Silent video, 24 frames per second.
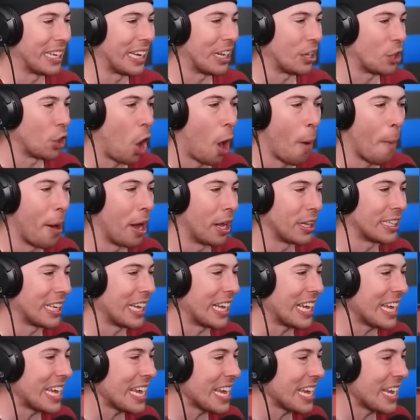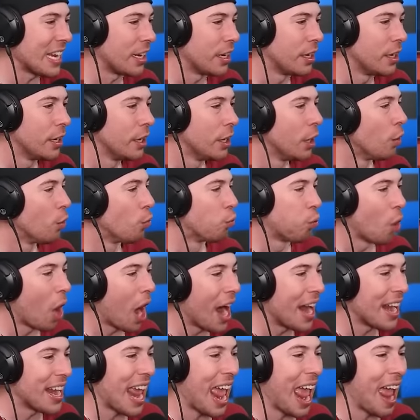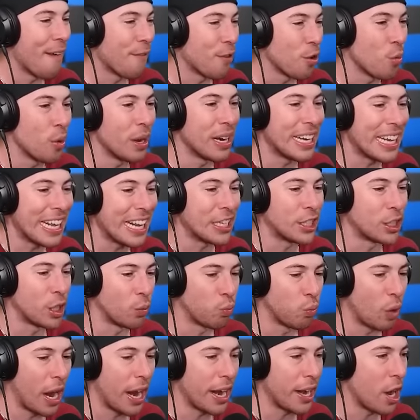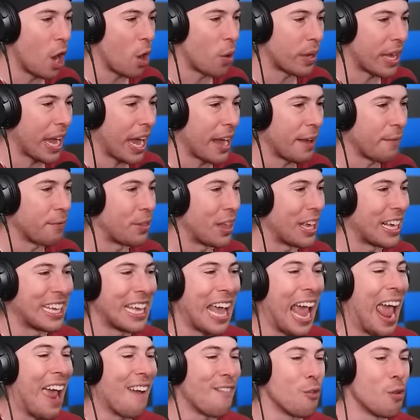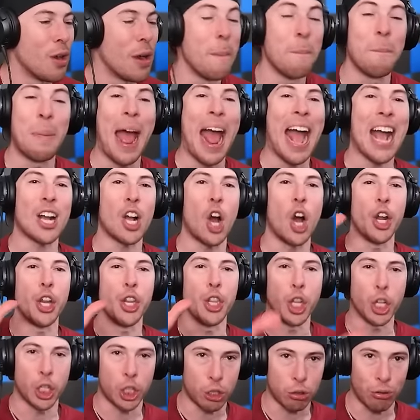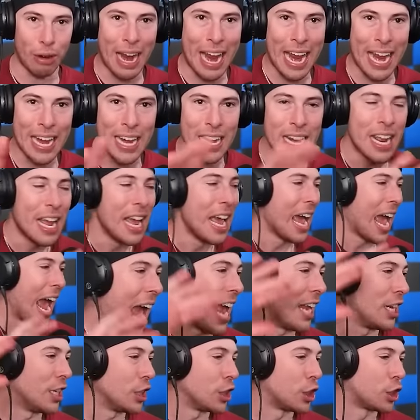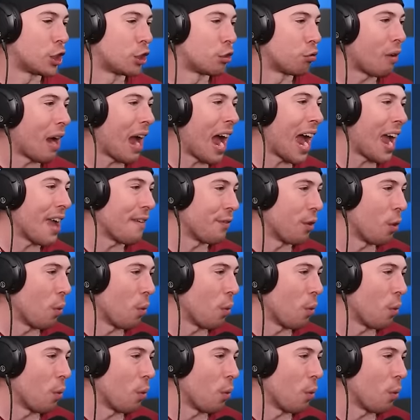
get eaten. Run. Everyone needs to run. Okay, everyone back on the train and just drive